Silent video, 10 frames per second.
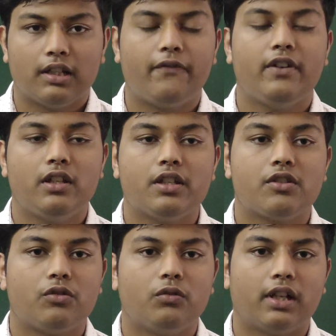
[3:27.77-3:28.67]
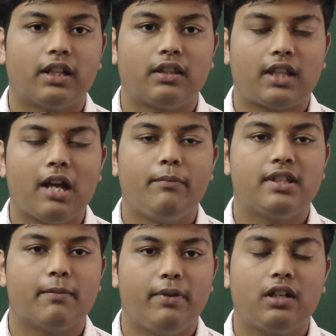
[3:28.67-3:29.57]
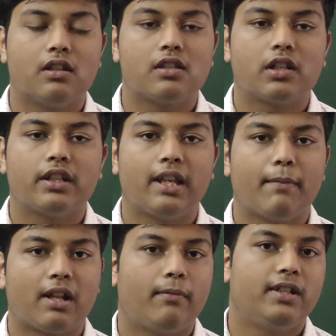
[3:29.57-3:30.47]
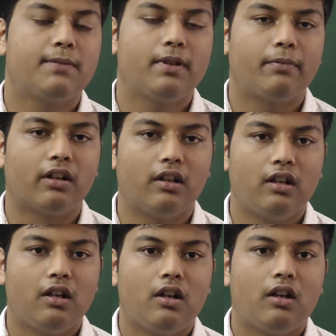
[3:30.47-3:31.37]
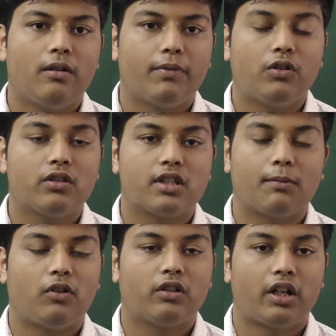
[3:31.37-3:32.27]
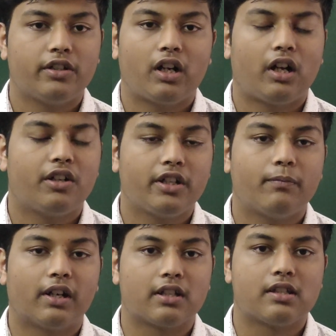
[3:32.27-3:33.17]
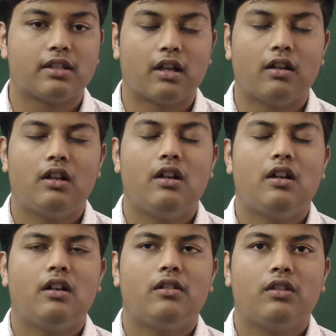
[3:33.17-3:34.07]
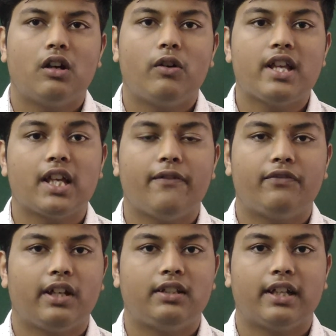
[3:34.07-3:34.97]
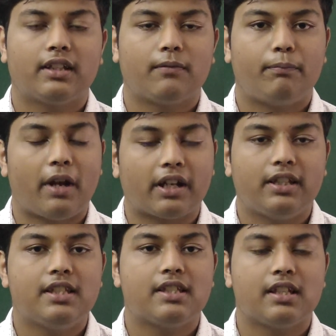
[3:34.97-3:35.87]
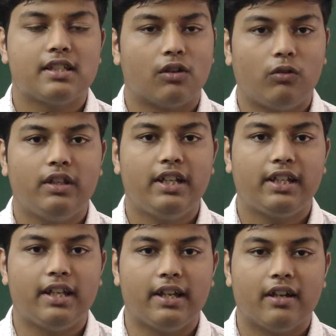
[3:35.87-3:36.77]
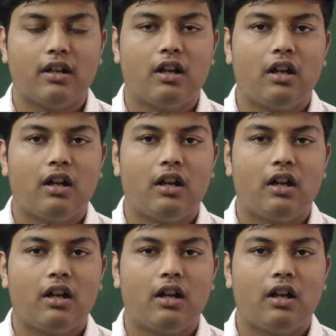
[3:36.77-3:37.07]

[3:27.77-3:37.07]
Definitely it's true that time is a big concern in mathematics paper, because it's about 100 marks. Now, as I have told that practice is the only key.